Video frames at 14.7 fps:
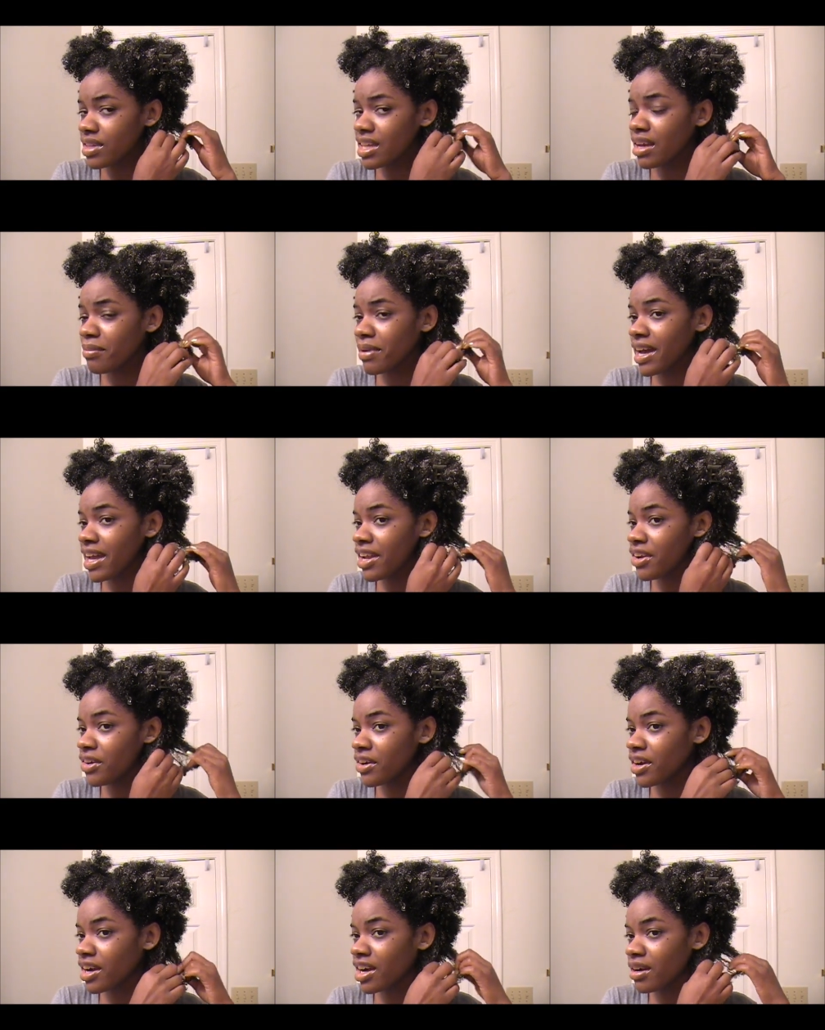And my
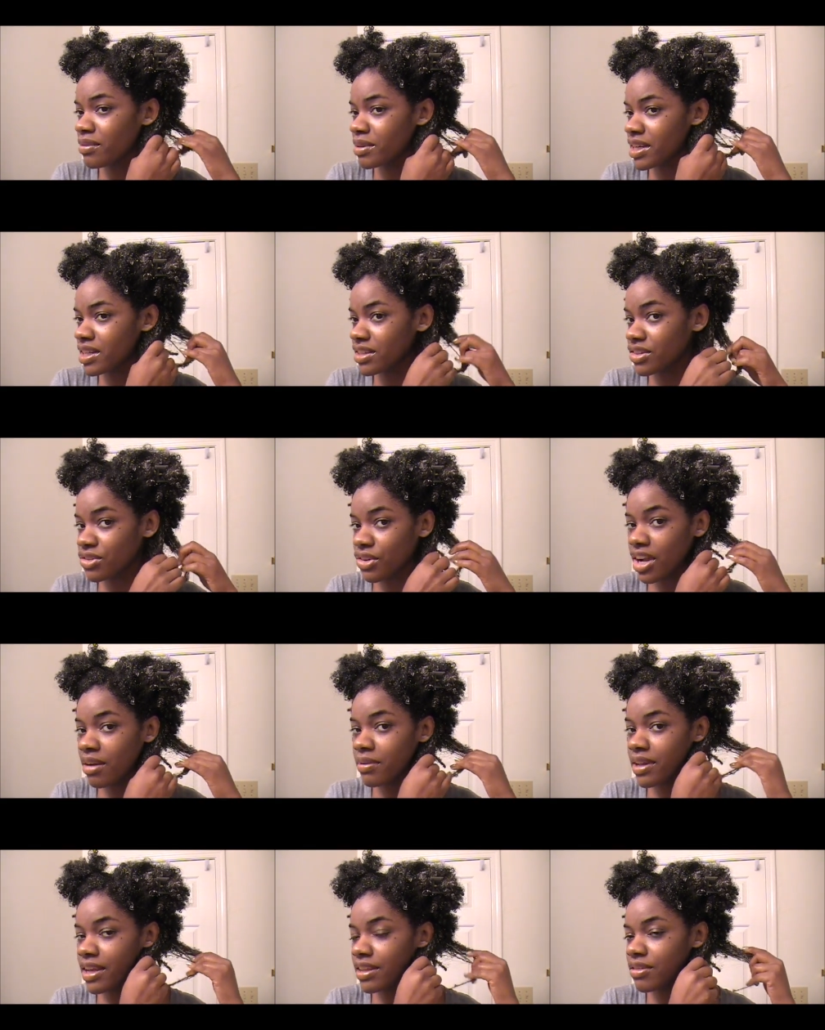hair, um, I'm going to
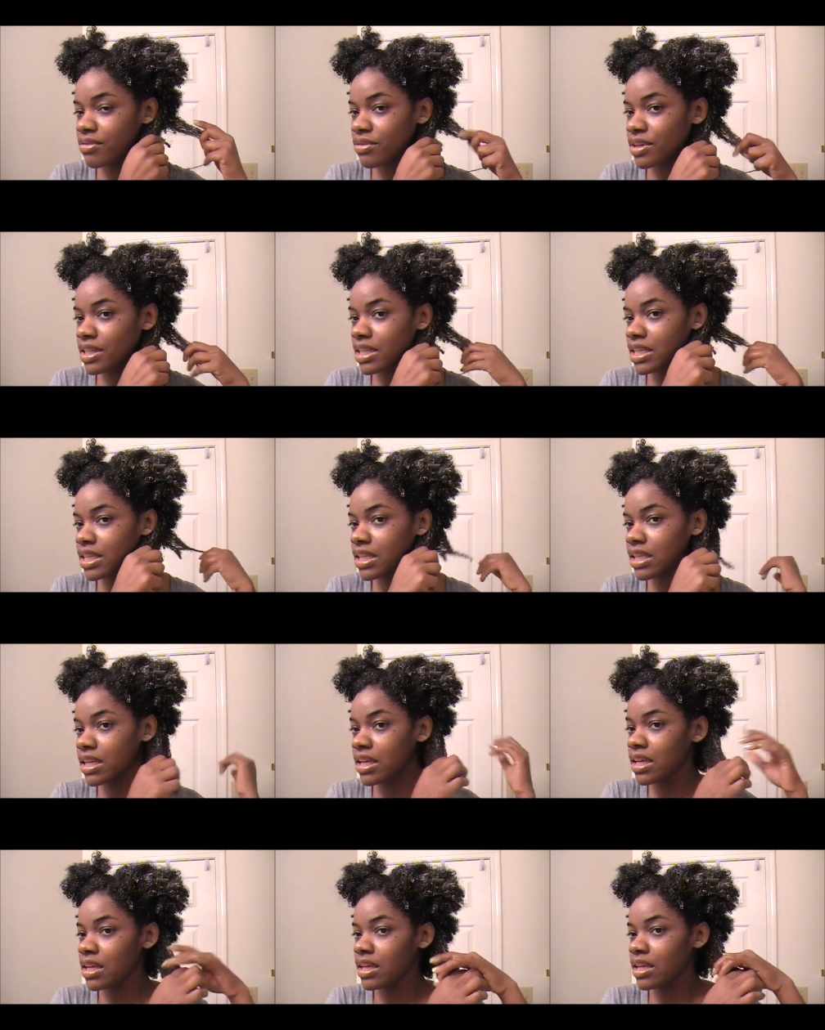describe it as really
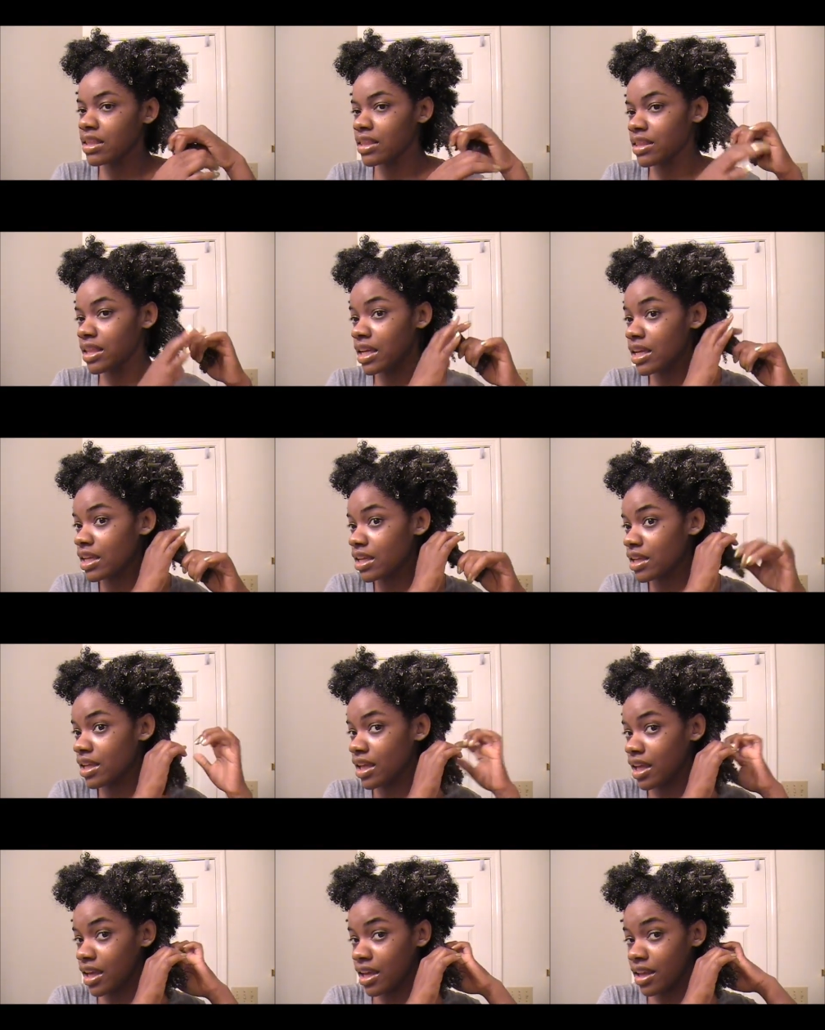thick
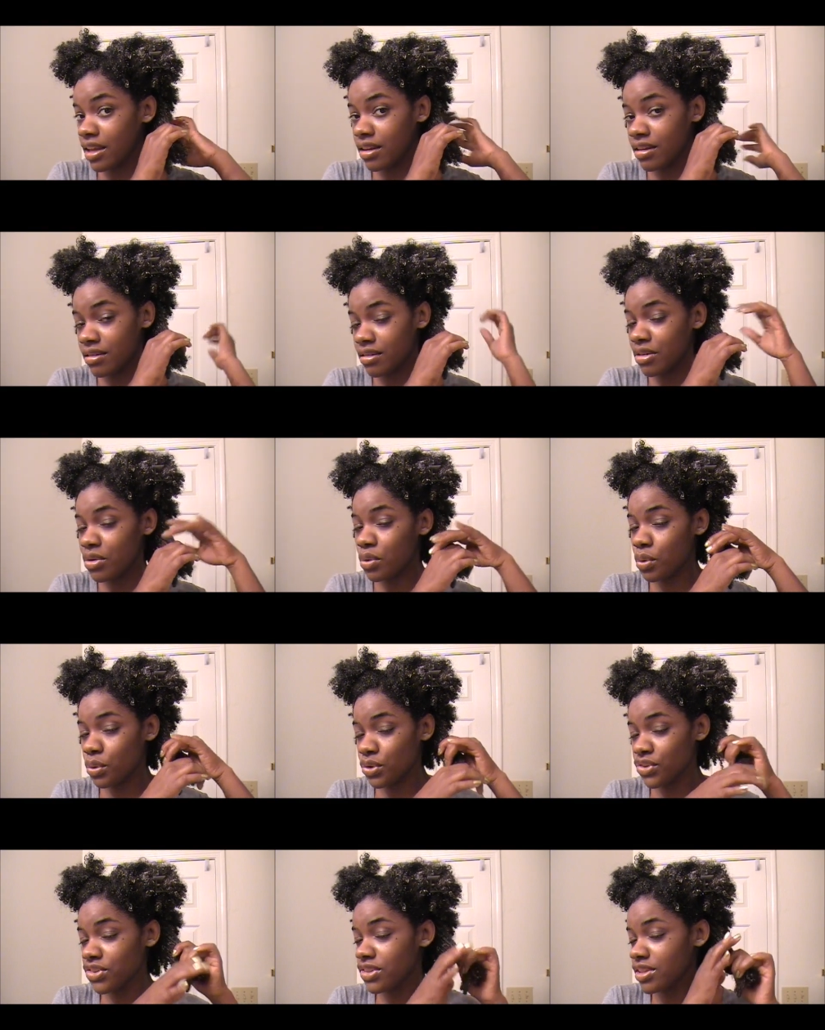and
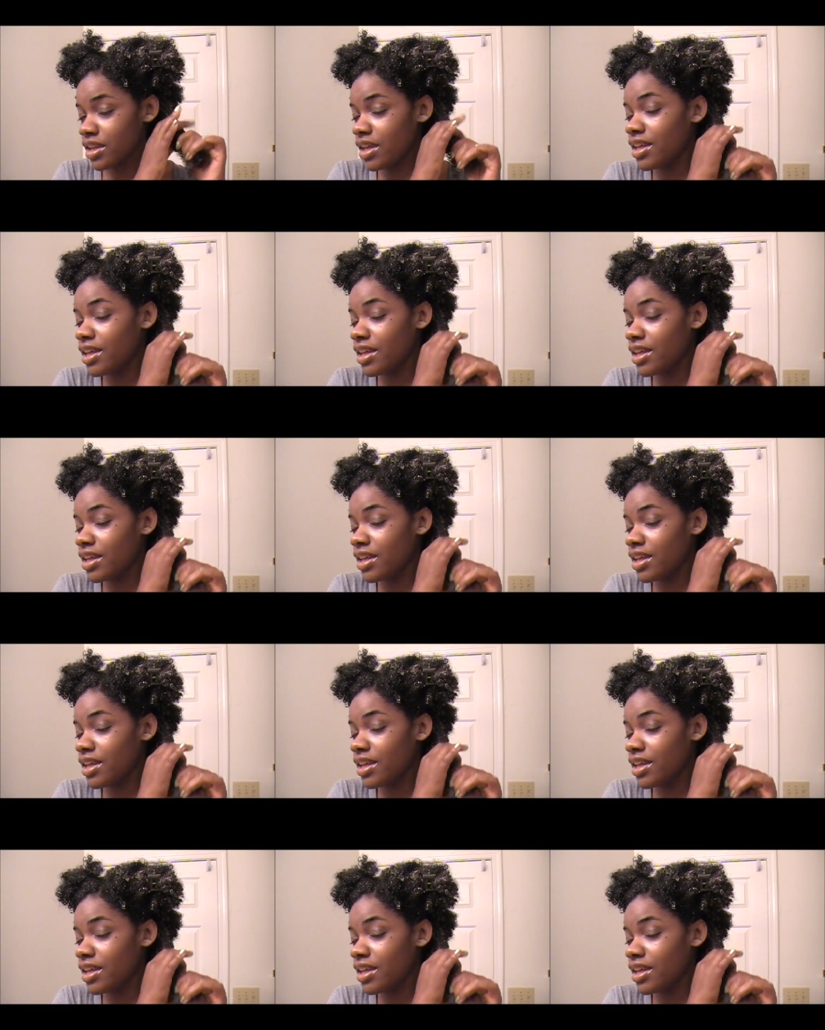coarse.